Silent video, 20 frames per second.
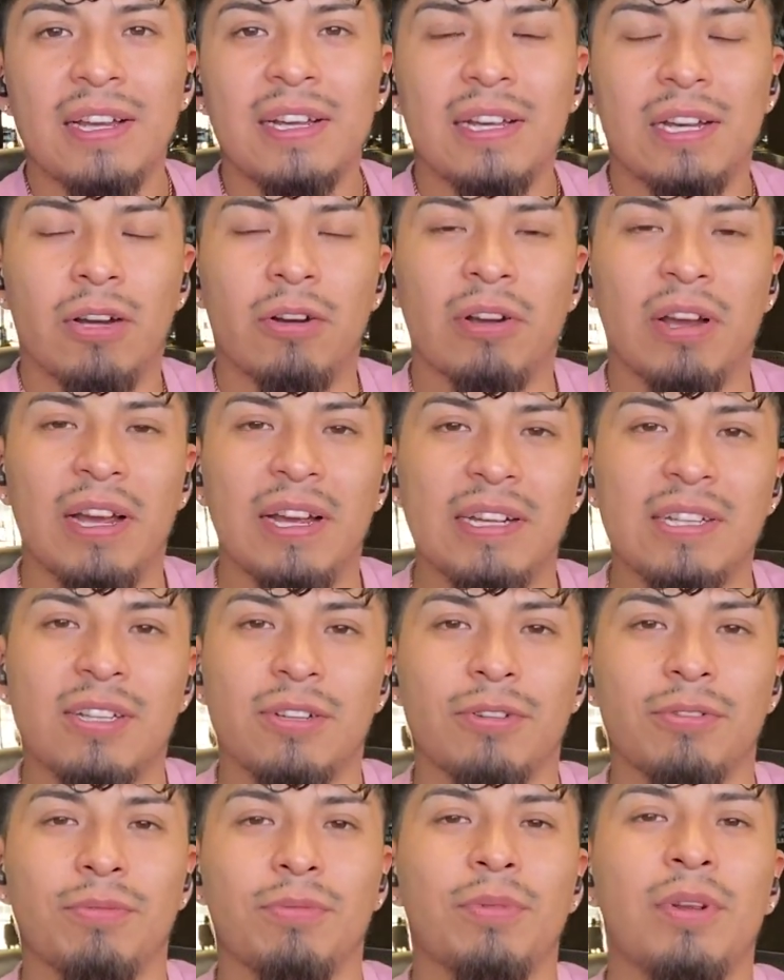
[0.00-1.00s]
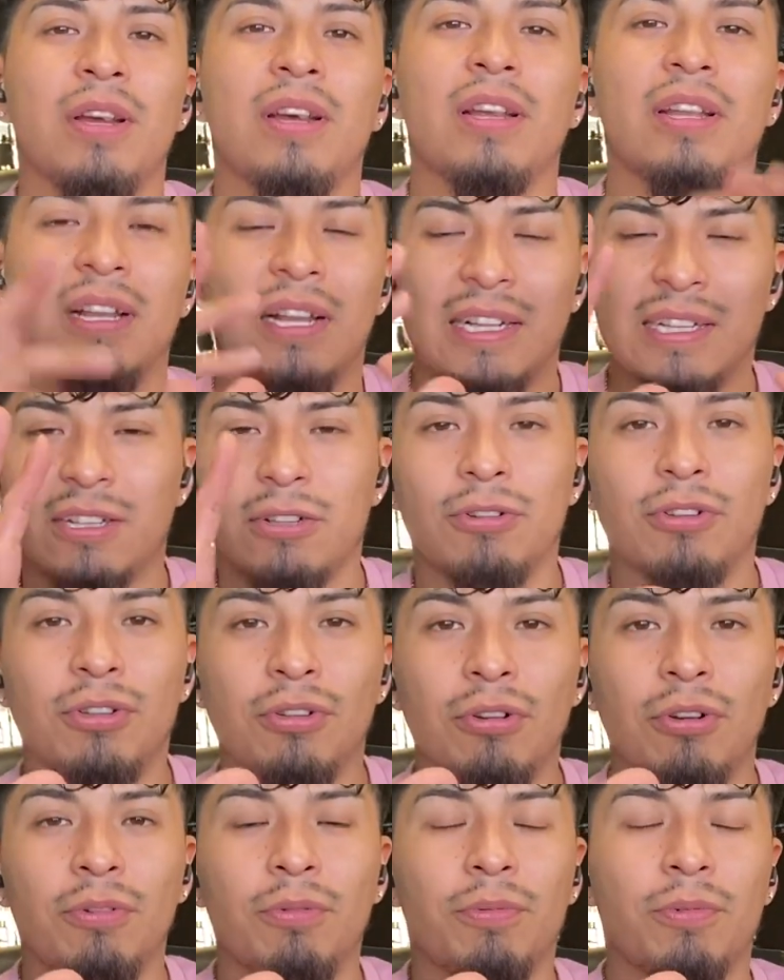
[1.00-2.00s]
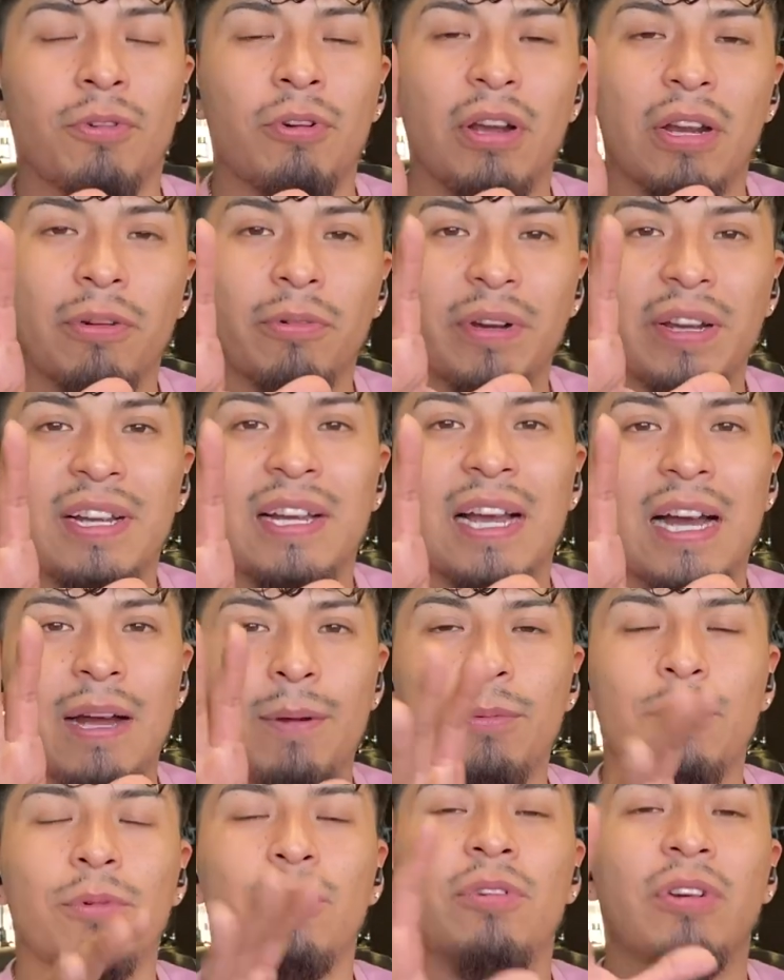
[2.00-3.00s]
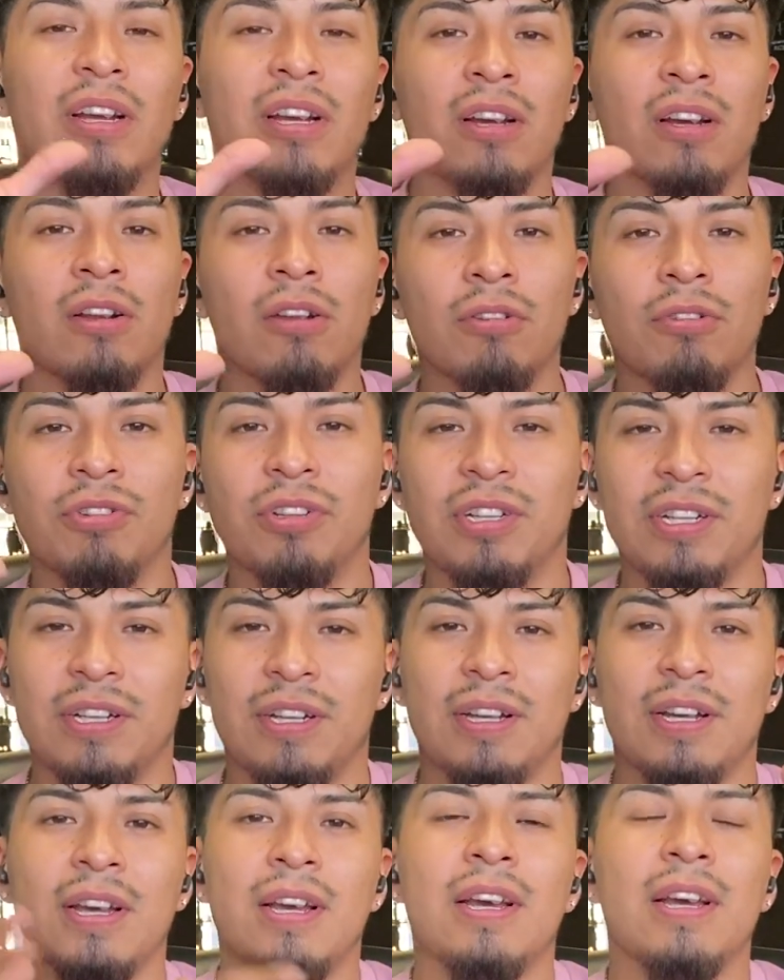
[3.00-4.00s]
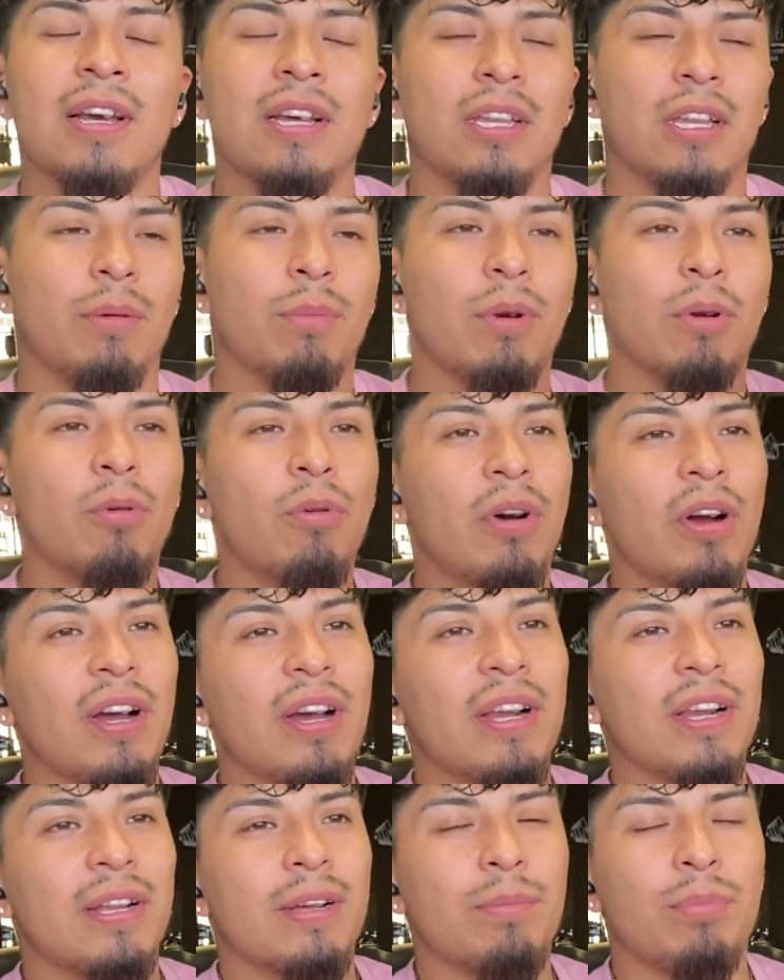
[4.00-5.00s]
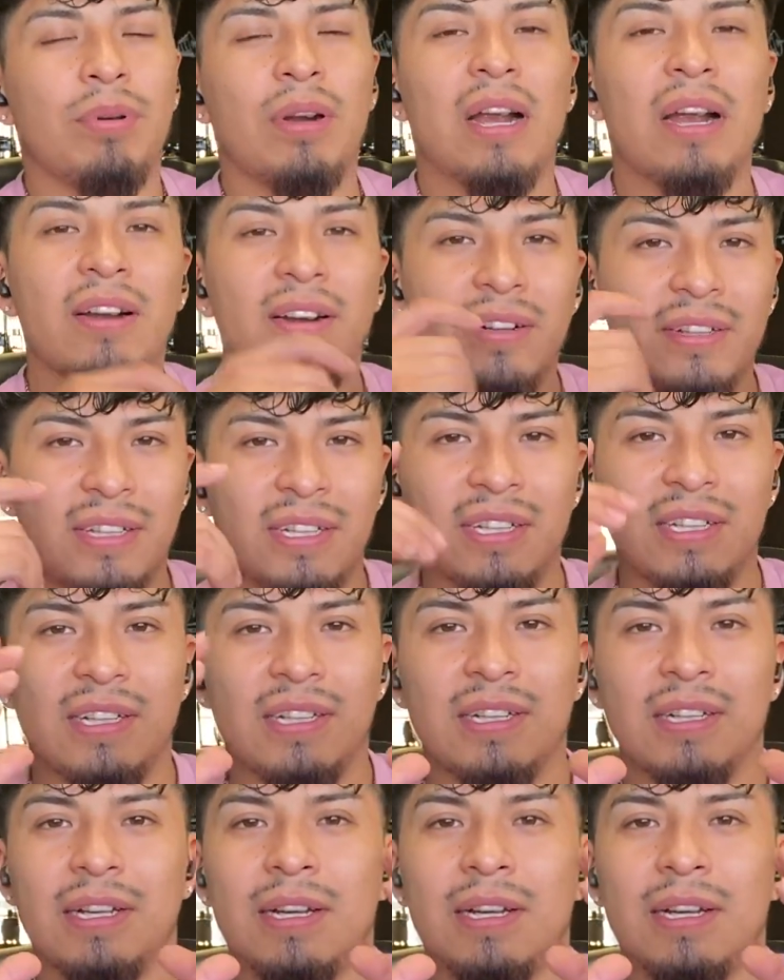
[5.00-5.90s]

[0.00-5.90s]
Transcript: Okay, so let's go to a quick recap, quick conclusion. Number one, priority.